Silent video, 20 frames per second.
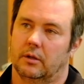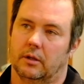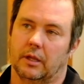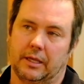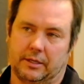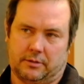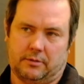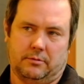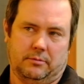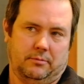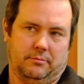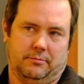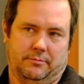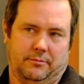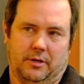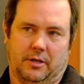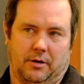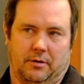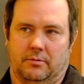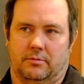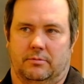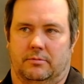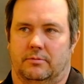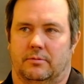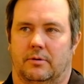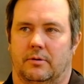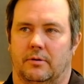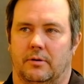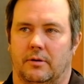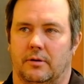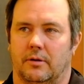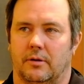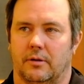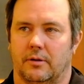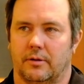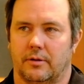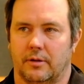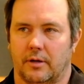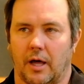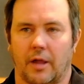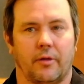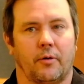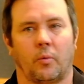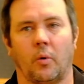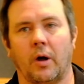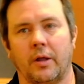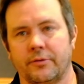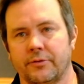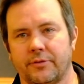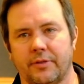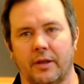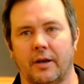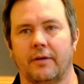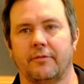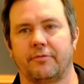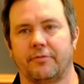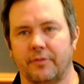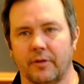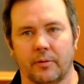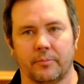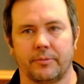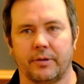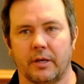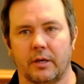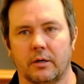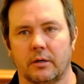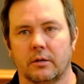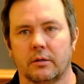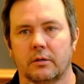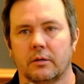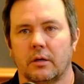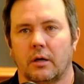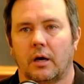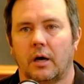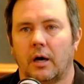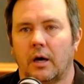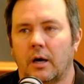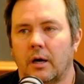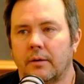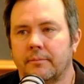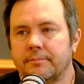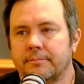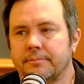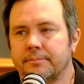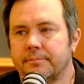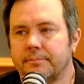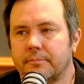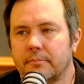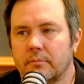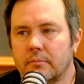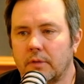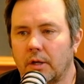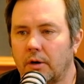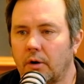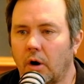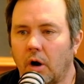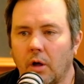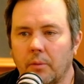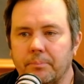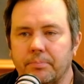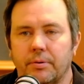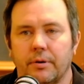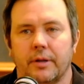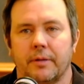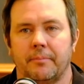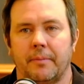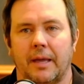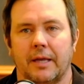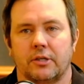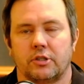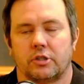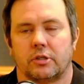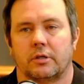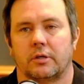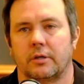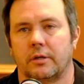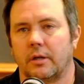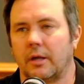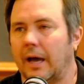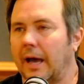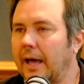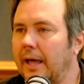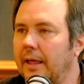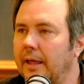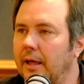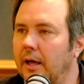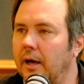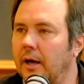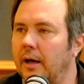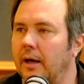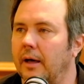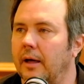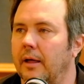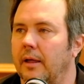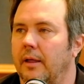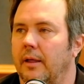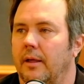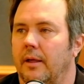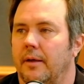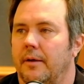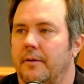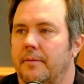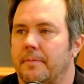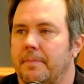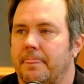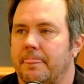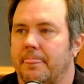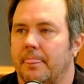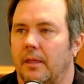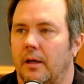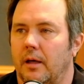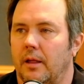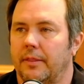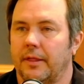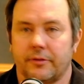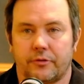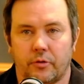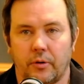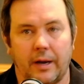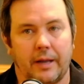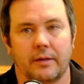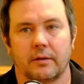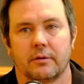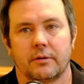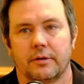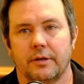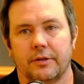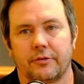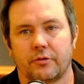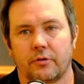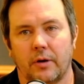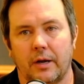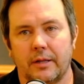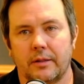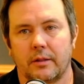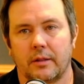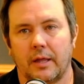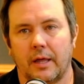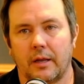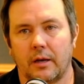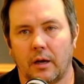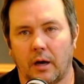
like you know other ones that have filmed here yeah. um, that are all pretty major, and I, uh, that's great. It's great that